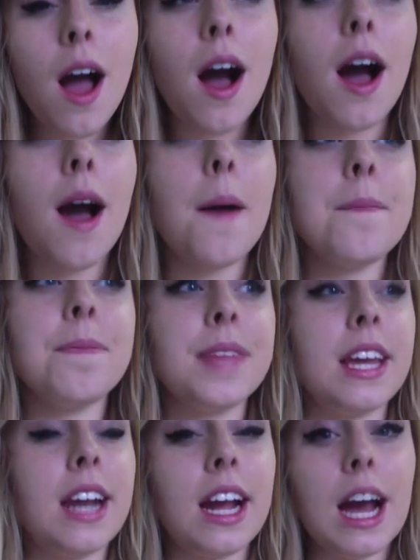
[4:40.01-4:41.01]

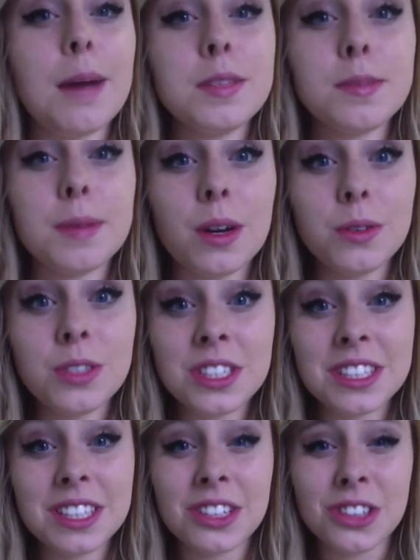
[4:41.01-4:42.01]
and I happened to be at Ocean
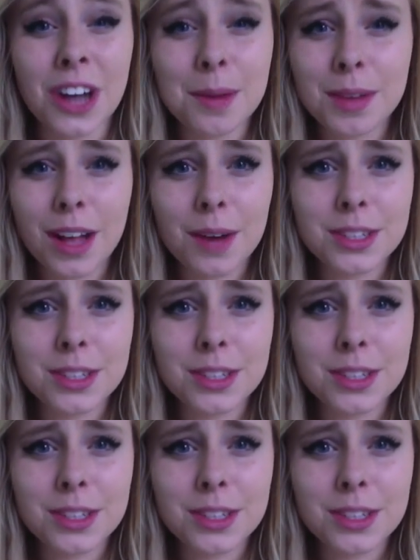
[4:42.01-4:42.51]
State Job Lot,